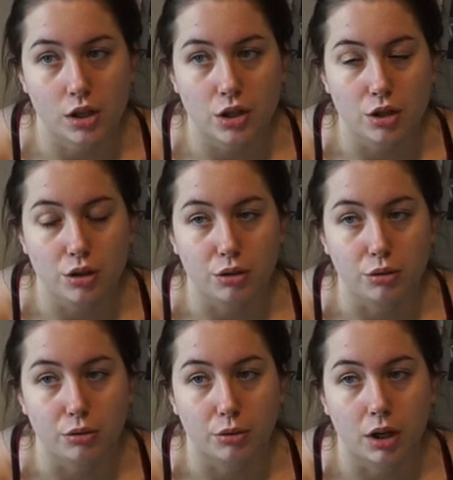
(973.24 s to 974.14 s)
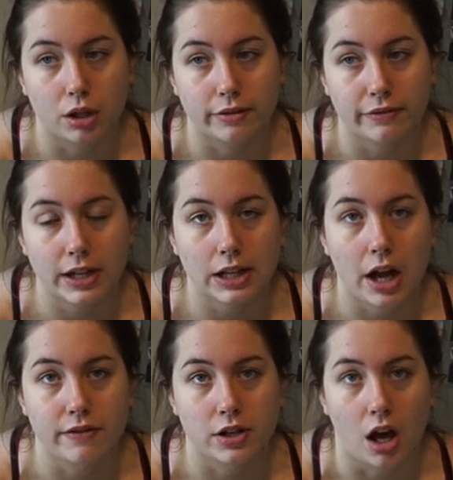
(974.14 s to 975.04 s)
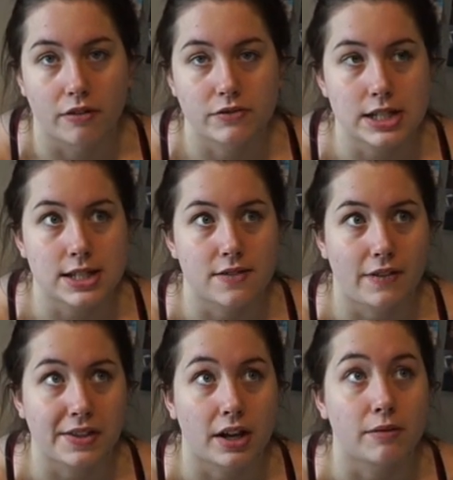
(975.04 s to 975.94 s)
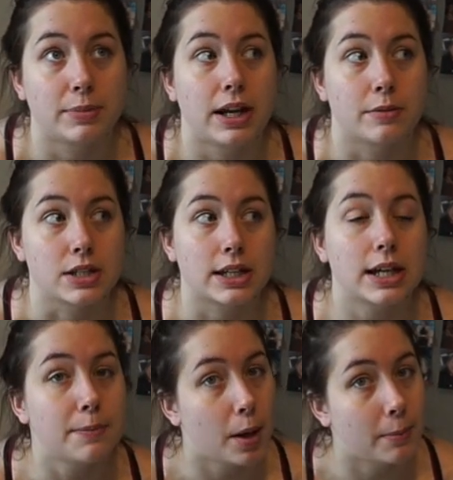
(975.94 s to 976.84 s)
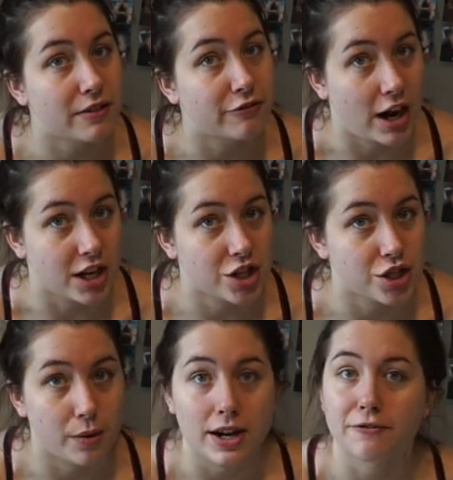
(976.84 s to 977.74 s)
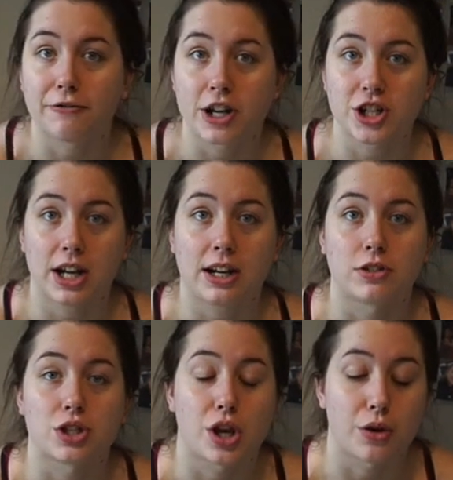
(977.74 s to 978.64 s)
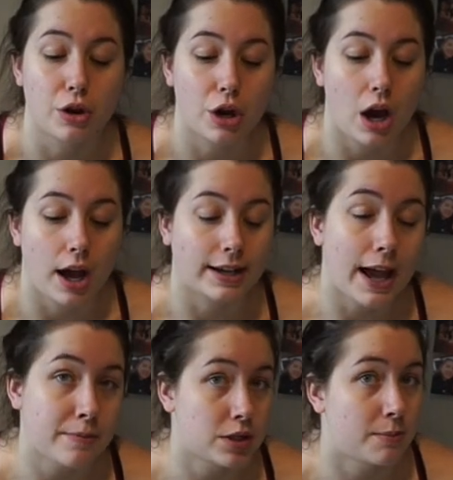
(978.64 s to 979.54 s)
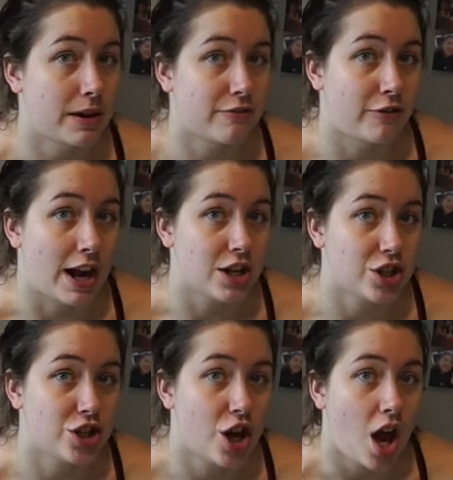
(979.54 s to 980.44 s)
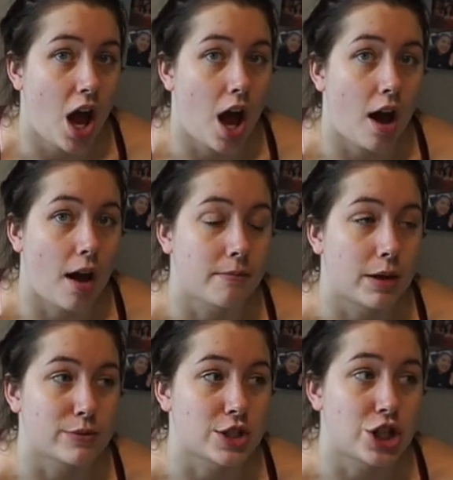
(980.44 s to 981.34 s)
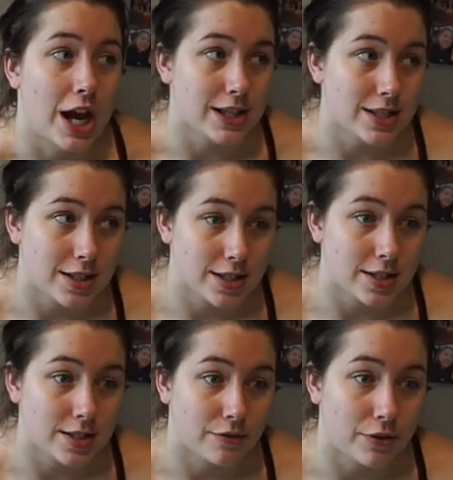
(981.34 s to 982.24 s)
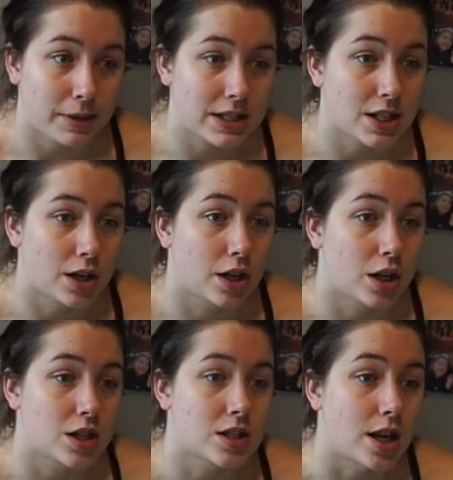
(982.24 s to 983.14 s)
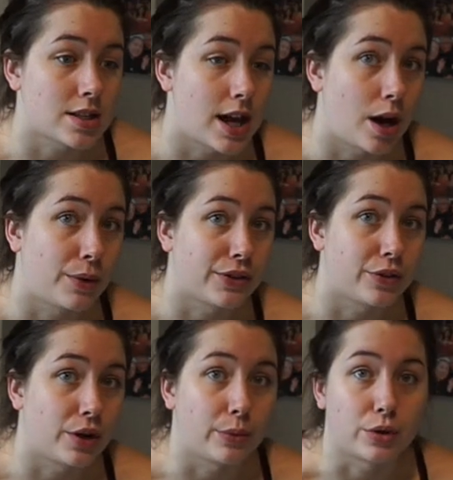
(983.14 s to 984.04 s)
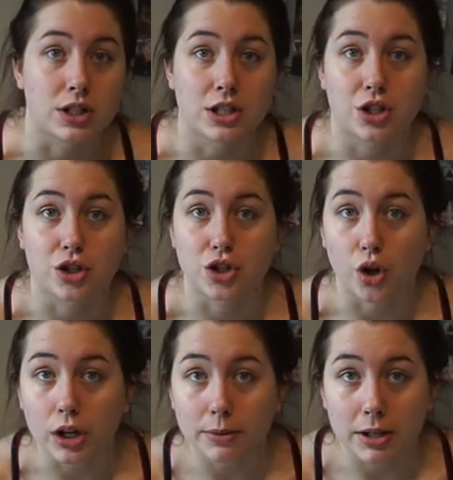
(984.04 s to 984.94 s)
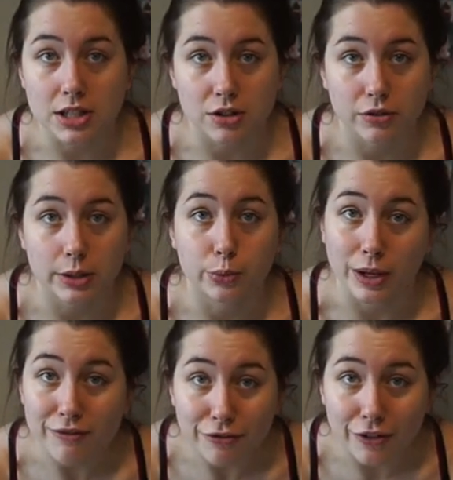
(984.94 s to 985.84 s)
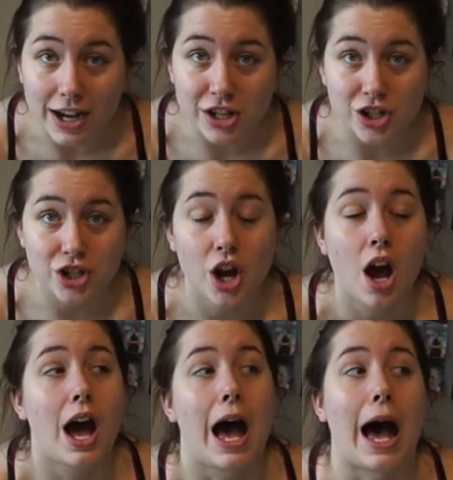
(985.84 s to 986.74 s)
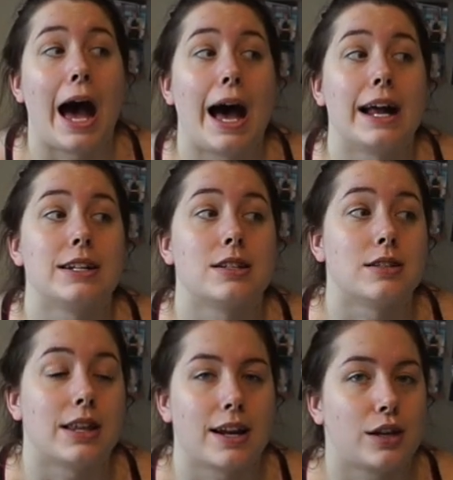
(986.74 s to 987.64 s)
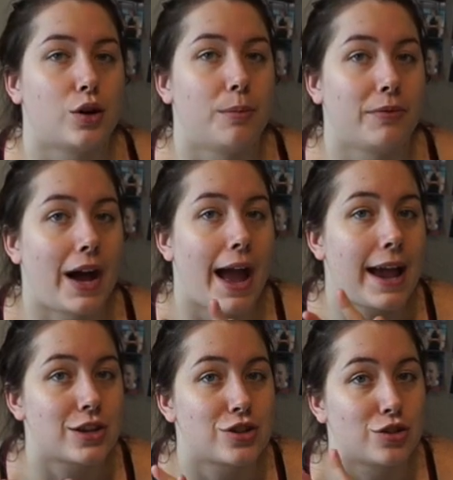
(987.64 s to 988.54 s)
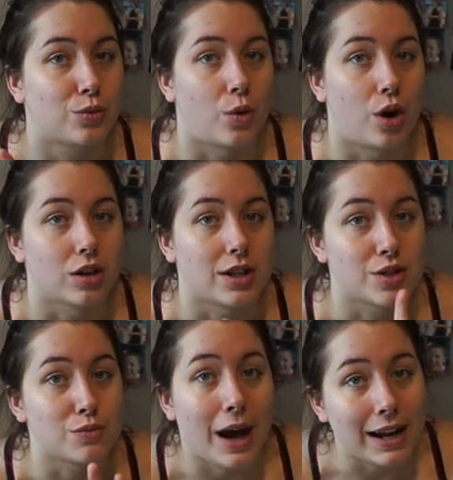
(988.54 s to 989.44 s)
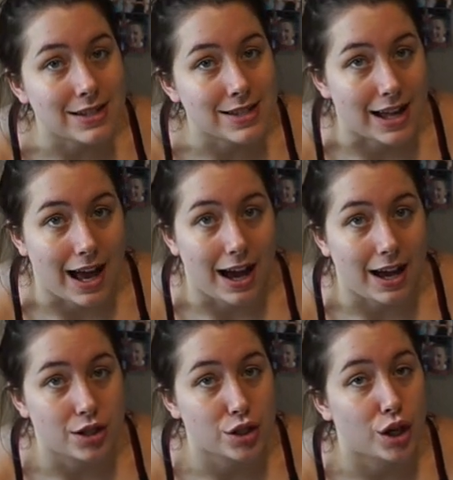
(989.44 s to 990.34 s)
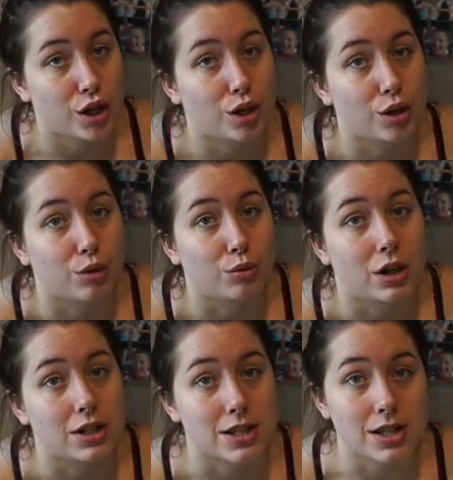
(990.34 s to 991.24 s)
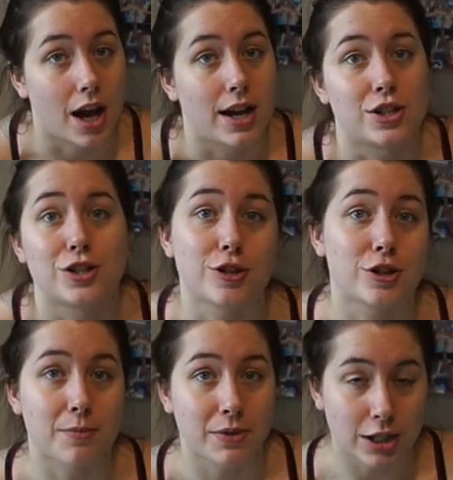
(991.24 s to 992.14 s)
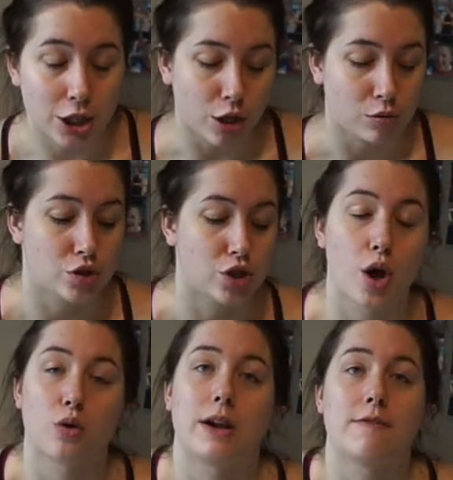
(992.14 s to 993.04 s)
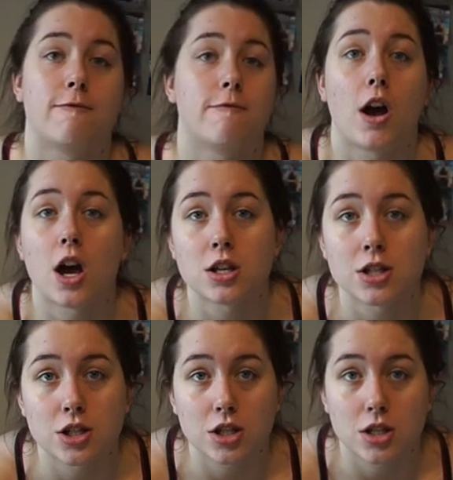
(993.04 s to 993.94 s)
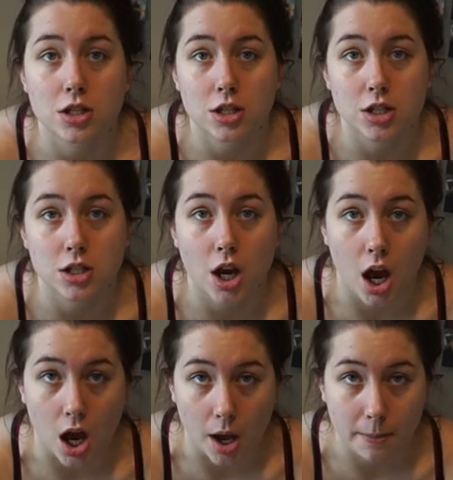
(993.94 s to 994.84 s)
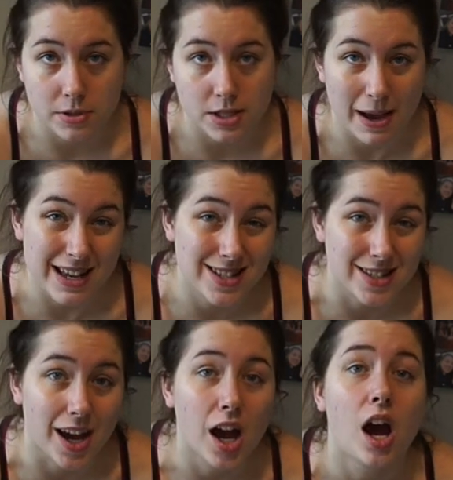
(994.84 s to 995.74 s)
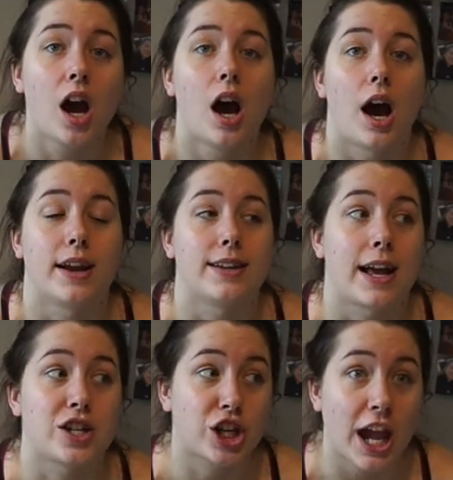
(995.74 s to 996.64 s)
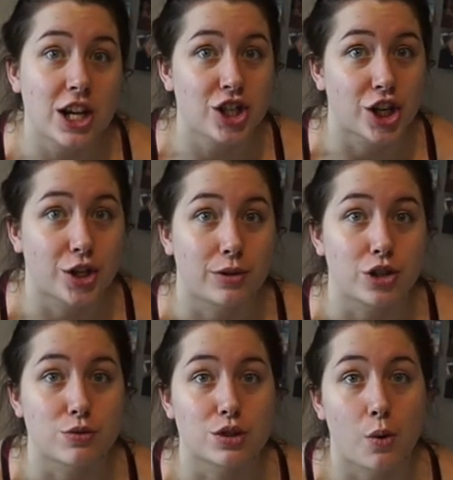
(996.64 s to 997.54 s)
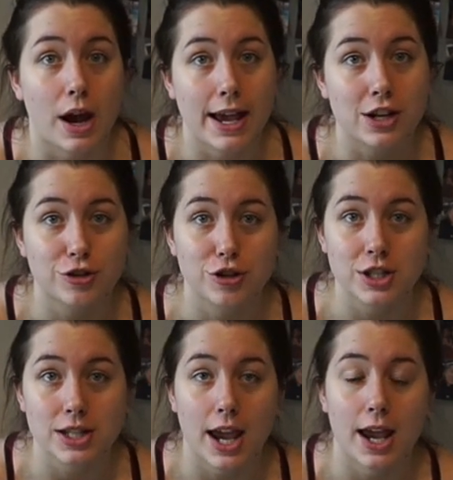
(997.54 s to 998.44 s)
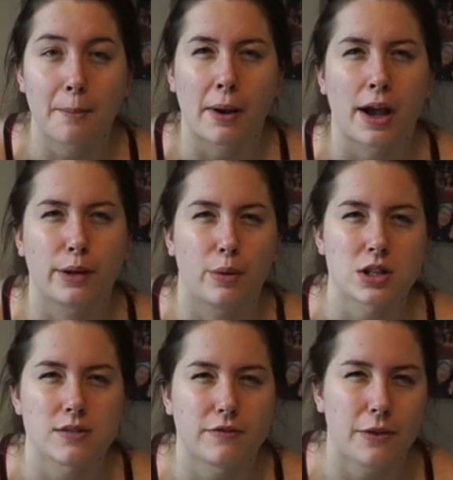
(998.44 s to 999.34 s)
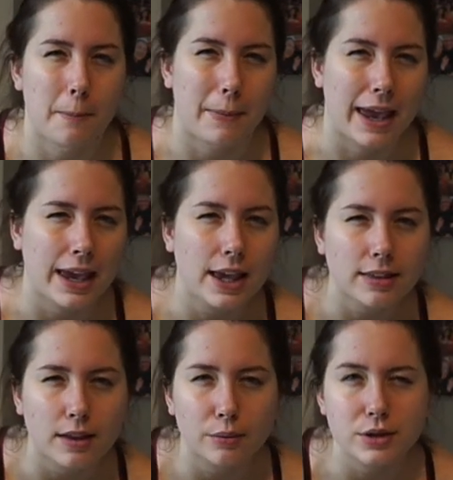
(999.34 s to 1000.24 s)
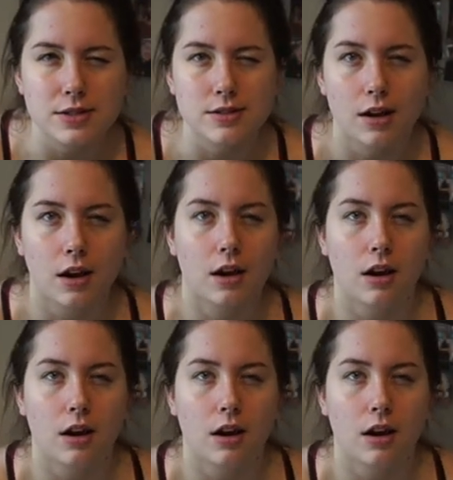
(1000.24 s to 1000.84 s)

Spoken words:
the thing that I've loved is the fact that I've been able to keep up my French. So I did French A-level, so I kept up my French. It was a chance for me to suss out whether or not I wanted to join my degree with French, and then I got that extra one as well as that to decide and do something new. So in first semester I did education, which was quite interesting, but it wasn't for me. There was